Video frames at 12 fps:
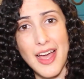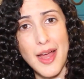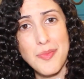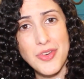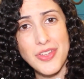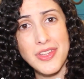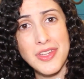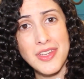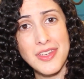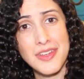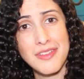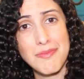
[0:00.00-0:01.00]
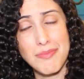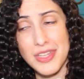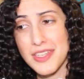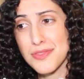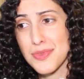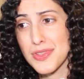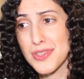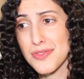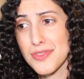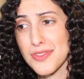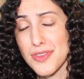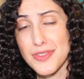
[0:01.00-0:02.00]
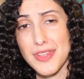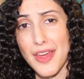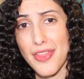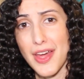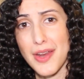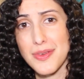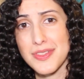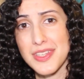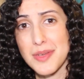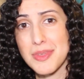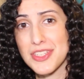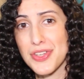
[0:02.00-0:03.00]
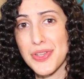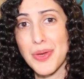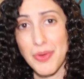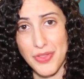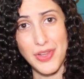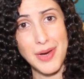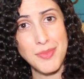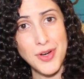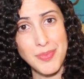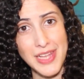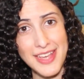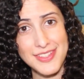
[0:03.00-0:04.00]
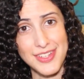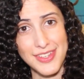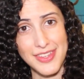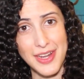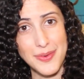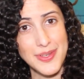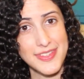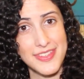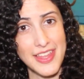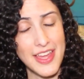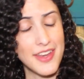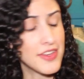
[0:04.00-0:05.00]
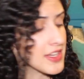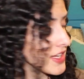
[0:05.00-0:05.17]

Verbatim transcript: I'm really pleased with these results. I thought I was going to be dealing with a lot more plastic than I was in the end,